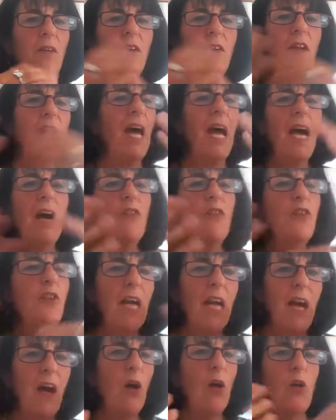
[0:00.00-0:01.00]
don't know, how do you
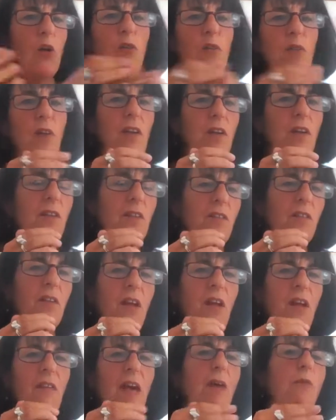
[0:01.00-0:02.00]
get over
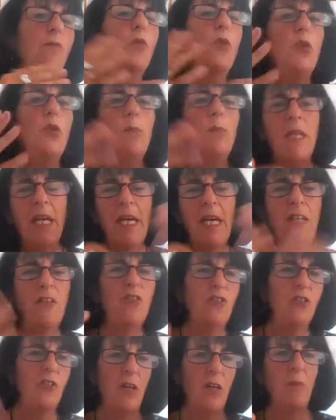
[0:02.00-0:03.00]
that
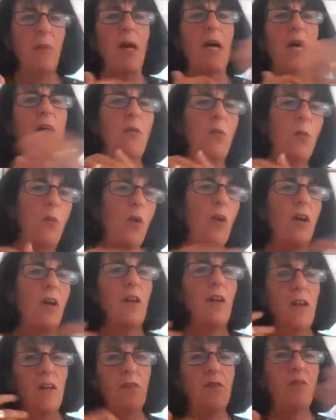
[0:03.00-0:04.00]
rumination about what
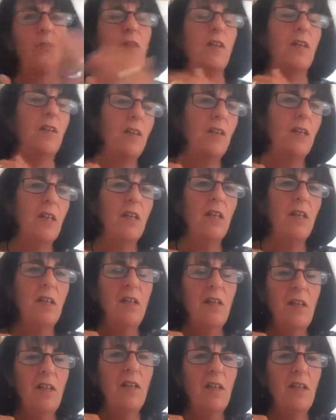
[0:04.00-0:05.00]
if and
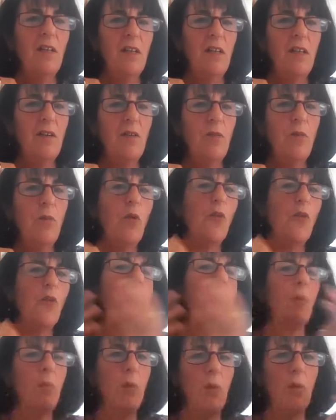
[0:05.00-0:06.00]

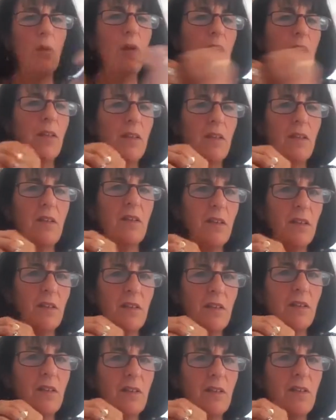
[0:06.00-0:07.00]
what's the point?
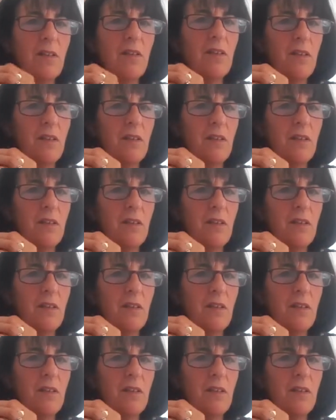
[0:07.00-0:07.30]
And